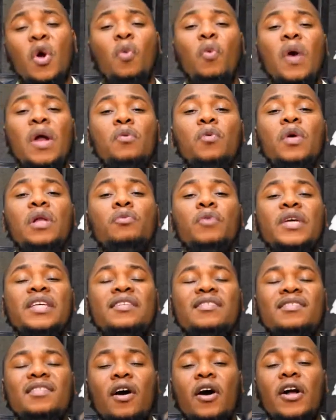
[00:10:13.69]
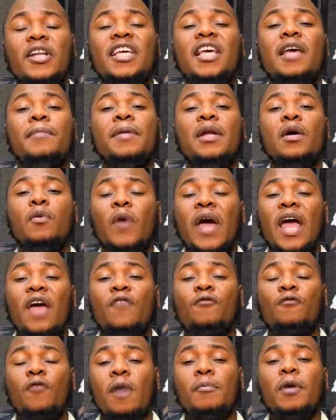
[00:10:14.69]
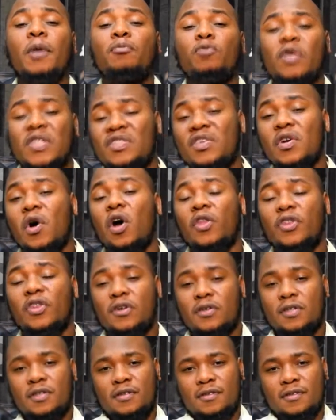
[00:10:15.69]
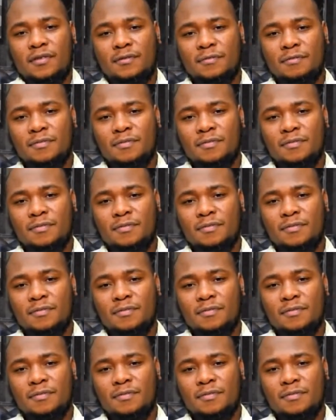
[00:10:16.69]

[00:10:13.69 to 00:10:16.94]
When will we start keeping away from oppressing others?